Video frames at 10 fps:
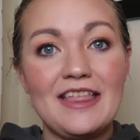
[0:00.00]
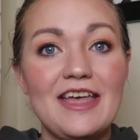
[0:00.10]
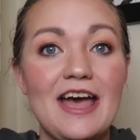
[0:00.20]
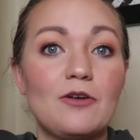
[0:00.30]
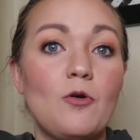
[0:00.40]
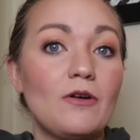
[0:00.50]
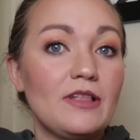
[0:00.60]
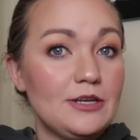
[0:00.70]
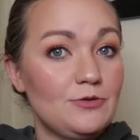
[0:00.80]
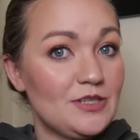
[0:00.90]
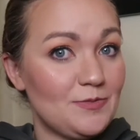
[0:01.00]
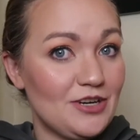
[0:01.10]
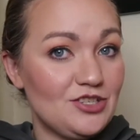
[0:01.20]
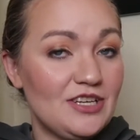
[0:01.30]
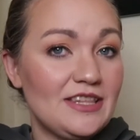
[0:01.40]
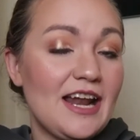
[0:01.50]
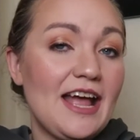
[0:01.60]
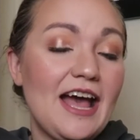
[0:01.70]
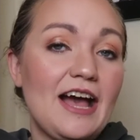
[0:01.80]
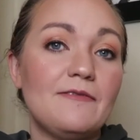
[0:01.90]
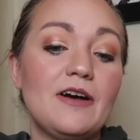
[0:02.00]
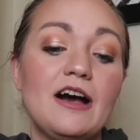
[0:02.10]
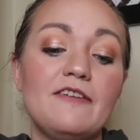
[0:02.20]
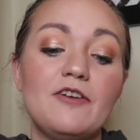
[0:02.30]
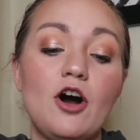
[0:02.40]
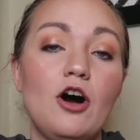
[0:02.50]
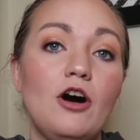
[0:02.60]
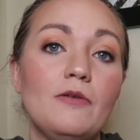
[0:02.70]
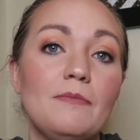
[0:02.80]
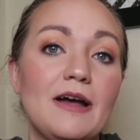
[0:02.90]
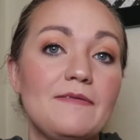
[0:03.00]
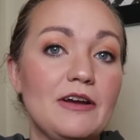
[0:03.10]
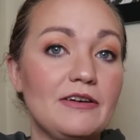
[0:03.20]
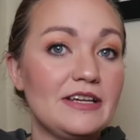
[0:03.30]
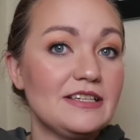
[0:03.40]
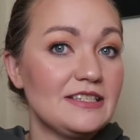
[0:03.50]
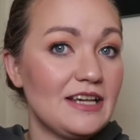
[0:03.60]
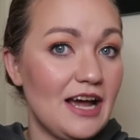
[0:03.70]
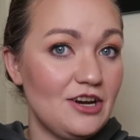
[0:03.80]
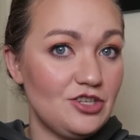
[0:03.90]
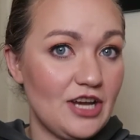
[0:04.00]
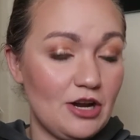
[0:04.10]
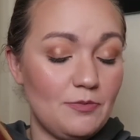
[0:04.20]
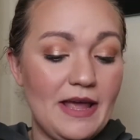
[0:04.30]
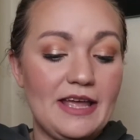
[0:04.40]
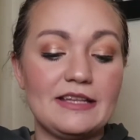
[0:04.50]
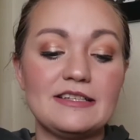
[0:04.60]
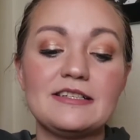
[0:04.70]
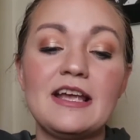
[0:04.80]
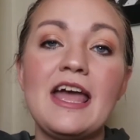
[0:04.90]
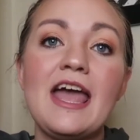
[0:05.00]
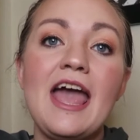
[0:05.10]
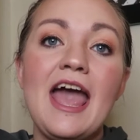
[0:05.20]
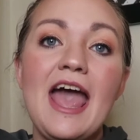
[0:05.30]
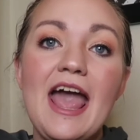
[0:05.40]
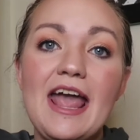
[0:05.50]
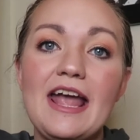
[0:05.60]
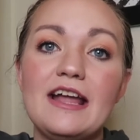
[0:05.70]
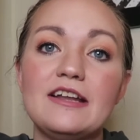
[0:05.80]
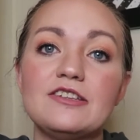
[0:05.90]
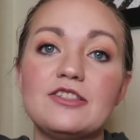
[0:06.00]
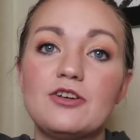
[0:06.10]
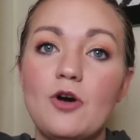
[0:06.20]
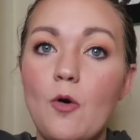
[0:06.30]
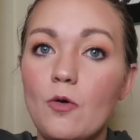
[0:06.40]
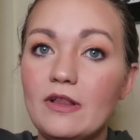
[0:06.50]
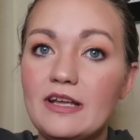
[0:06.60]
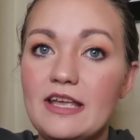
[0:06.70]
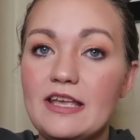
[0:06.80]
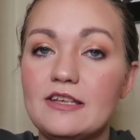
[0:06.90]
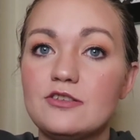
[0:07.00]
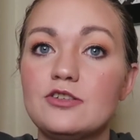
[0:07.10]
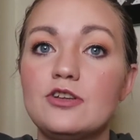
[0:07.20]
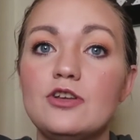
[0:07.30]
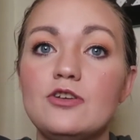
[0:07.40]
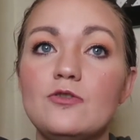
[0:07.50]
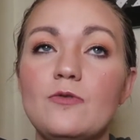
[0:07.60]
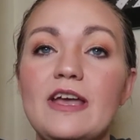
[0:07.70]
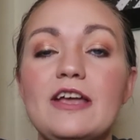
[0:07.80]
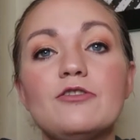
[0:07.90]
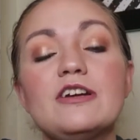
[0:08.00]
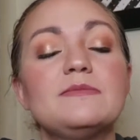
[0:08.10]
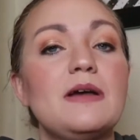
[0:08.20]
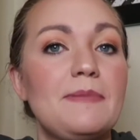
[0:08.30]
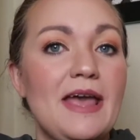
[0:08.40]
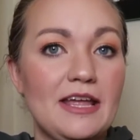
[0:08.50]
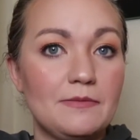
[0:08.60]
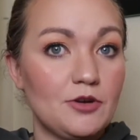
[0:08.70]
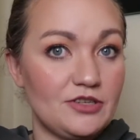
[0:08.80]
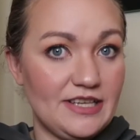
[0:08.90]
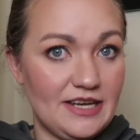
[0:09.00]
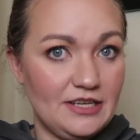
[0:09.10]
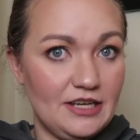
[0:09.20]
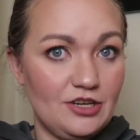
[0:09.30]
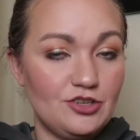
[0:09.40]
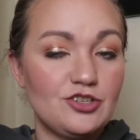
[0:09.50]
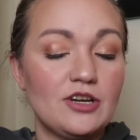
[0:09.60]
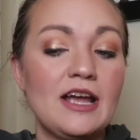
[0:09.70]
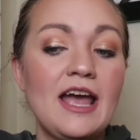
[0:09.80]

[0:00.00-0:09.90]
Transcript: that correlate to a spreadsheet that I have of all my various eyeshadow pans. And the goal is to increase my pan percentage